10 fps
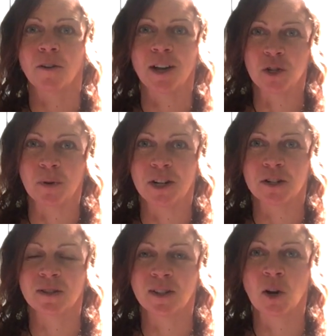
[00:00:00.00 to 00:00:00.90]

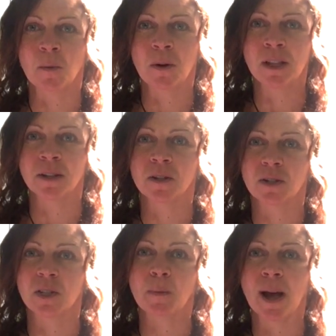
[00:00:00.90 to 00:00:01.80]
graduation ceremony.
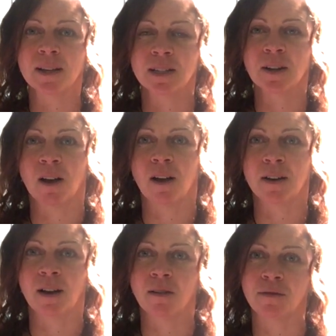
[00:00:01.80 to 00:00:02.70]
There's this passing
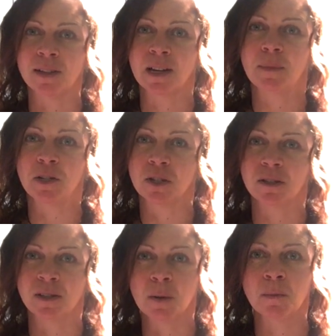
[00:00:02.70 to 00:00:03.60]
on of, as I
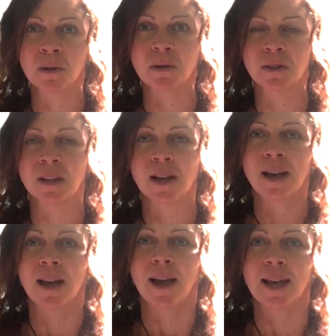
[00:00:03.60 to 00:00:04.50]
mentioned, symbols
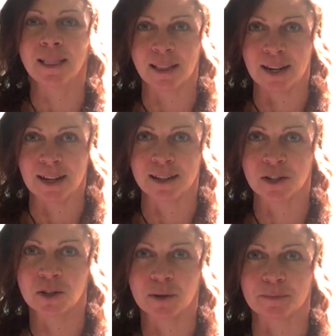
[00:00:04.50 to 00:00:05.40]
and
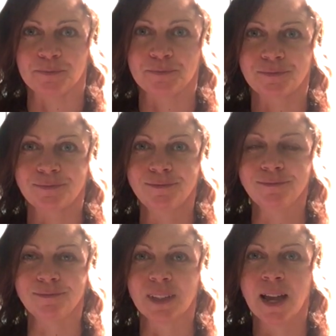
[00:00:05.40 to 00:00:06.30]
lineage.
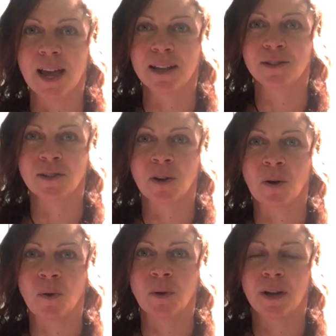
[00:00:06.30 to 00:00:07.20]
And
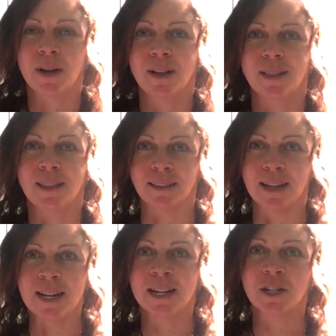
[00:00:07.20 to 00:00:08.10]
so the
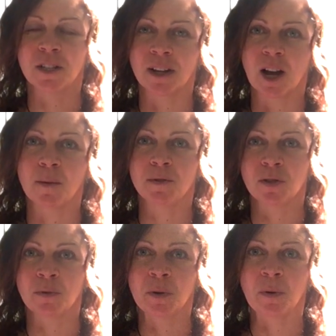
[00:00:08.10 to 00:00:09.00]
lineage that comes
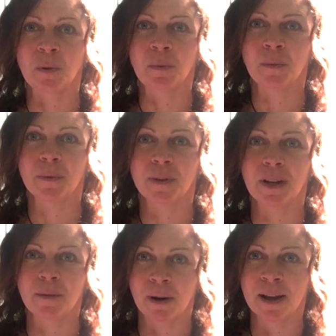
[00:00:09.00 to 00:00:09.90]
through,
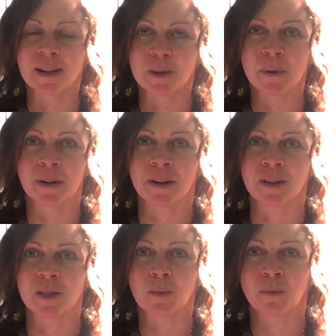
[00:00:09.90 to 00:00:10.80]
in my
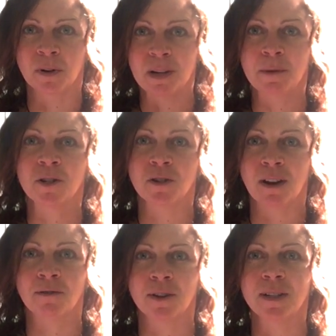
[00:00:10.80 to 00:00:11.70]
experience, pretty much
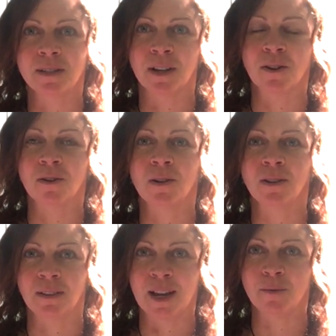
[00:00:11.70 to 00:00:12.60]
every
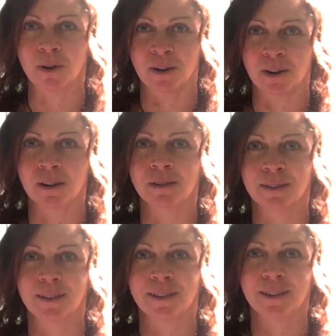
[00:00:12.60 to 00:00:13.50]
single light worker
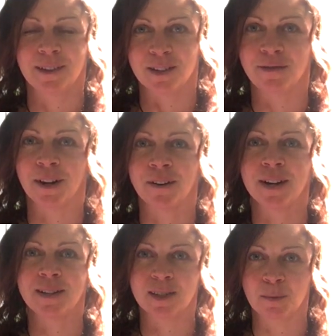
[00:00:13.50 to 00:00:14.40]
is
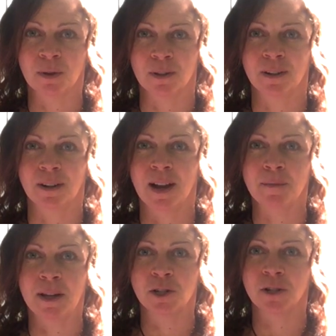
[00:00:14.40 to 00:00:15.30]
very similar. I
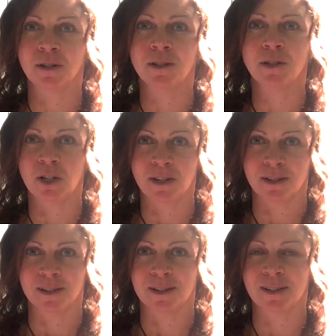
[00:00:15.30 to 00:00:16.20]
mentioned
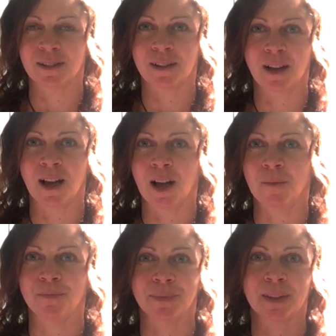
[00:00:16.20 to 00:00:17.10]
Jesus,
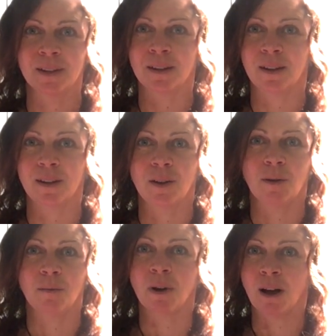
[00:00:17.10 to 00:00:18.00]

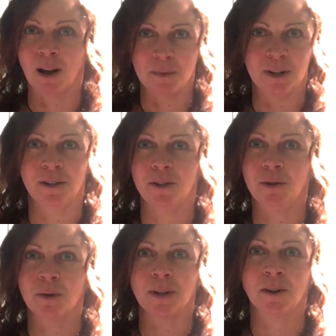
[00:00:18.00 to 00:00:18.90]
Muhammad.
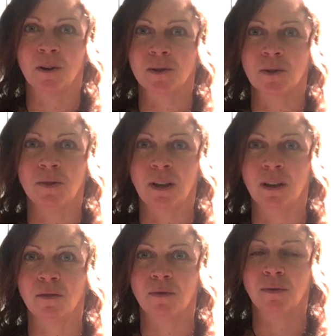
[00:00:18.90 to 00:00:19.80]
You can also think
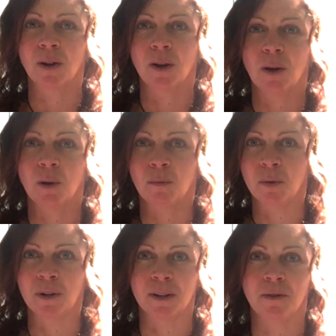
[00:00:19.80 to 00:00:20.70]
of
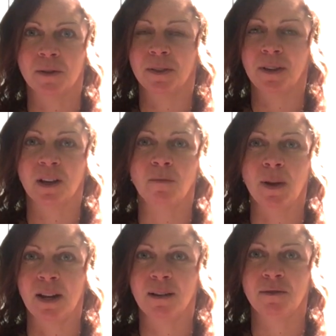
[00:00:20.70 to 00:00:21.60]
Buddha. You can think of
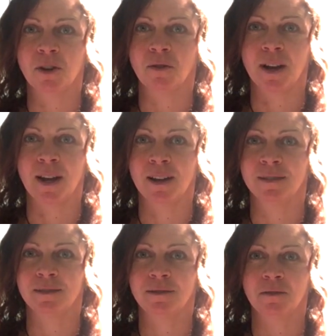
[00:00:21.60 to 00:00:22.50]
many of the
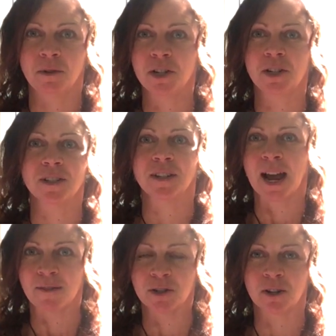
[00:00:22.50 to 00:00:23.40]
great rishis and
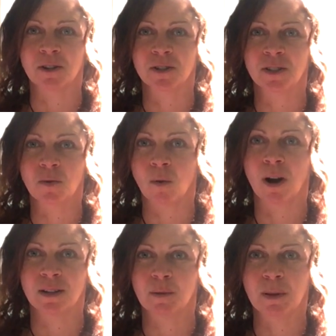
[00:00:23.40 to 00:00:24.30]
avatars that
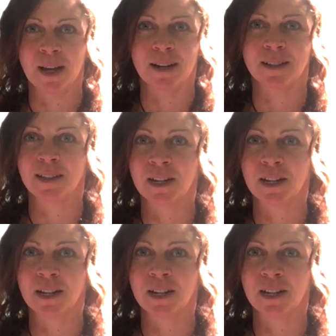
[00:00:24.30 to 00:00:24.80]
walked the planet,